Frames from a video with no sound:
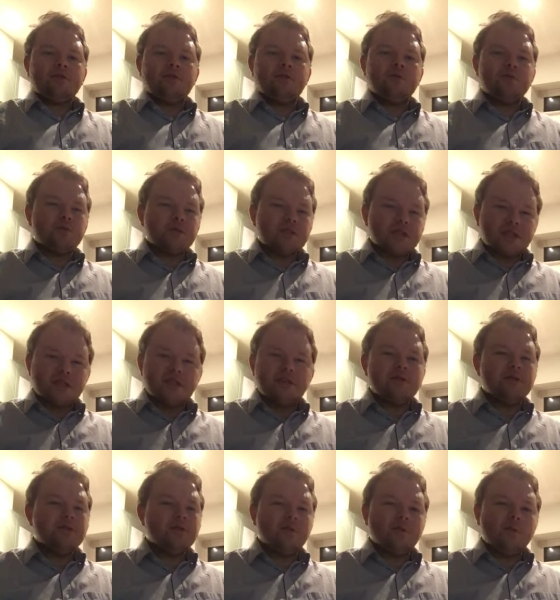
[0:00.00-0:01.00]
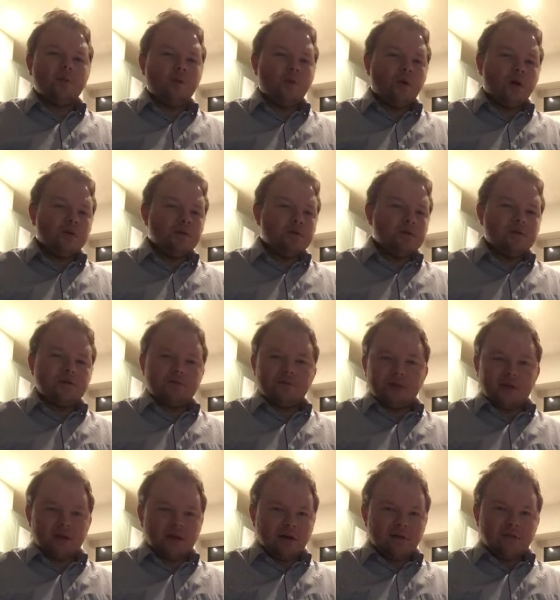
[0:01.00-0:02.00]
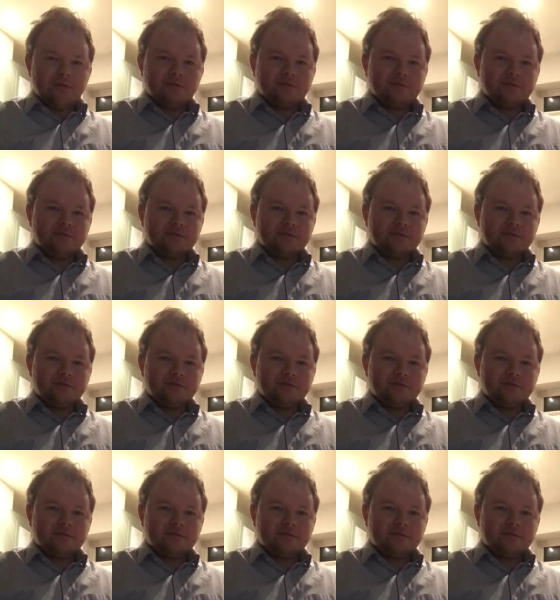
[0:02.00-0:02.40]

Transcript: you didn't want to meet up.